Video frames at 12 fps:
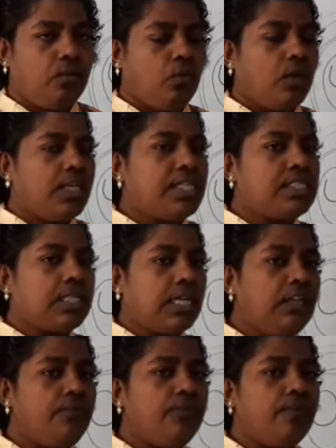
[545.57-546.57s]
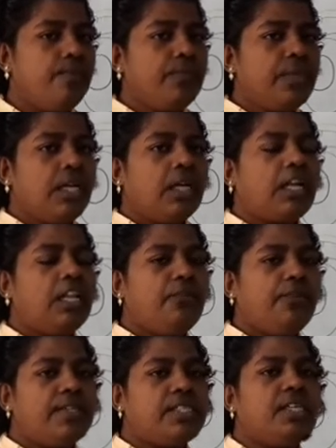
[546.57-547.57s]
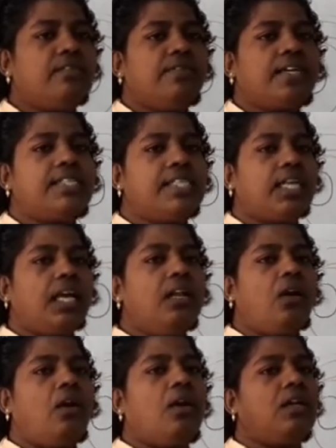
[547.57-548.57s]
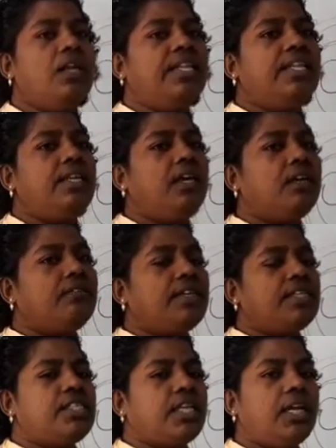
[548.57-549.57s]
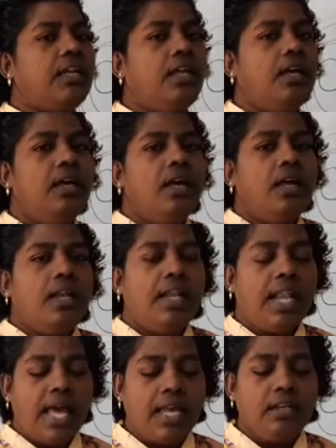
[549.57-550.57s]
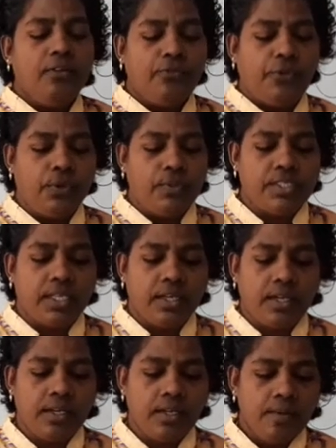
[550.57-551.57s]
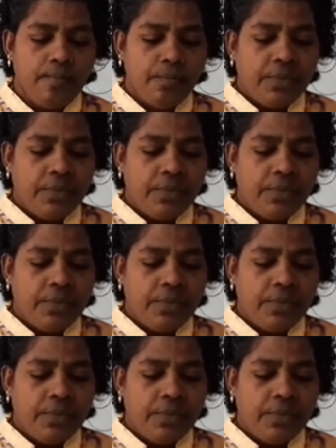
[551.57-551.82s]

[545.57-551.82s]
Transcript: What is cliff? Cliff is a vertical or near vertical land feature.